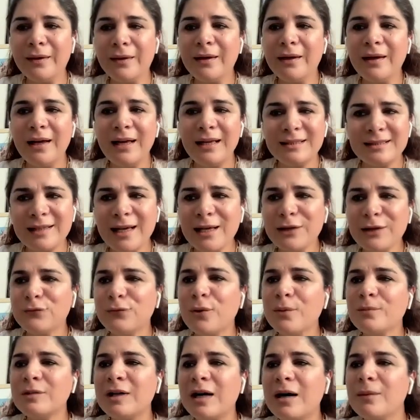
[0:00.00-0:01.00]
Aside
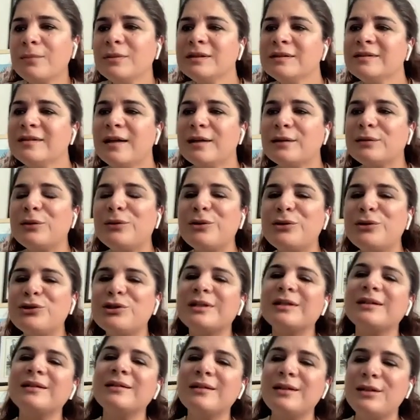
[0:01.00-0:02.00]
from common
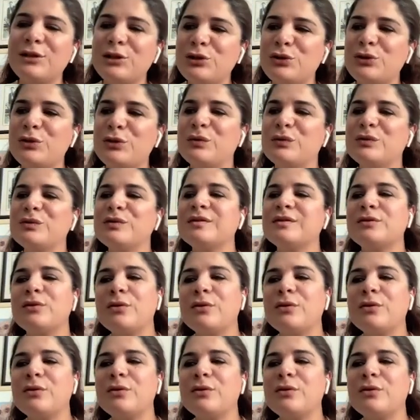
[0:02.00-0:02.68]
technological issues,